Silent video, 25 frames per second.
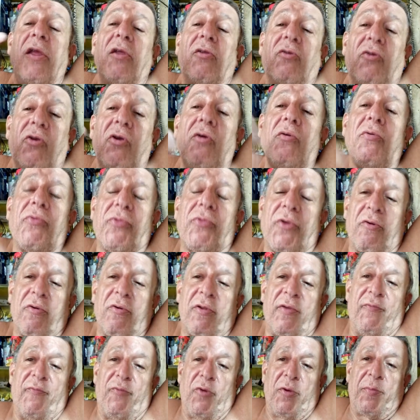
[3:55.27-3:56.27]
I need 2
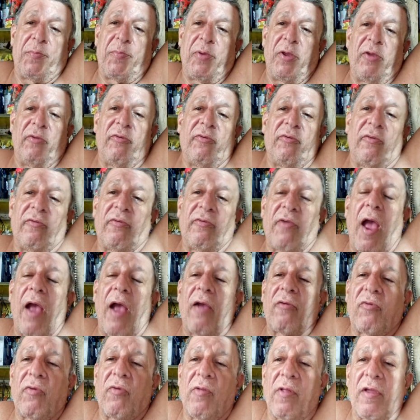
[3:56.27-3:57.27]
30-foot
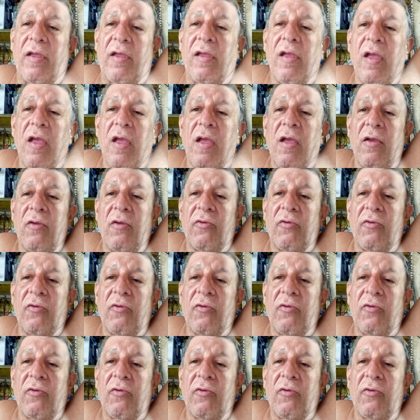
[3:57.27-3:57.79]
pieces, actually,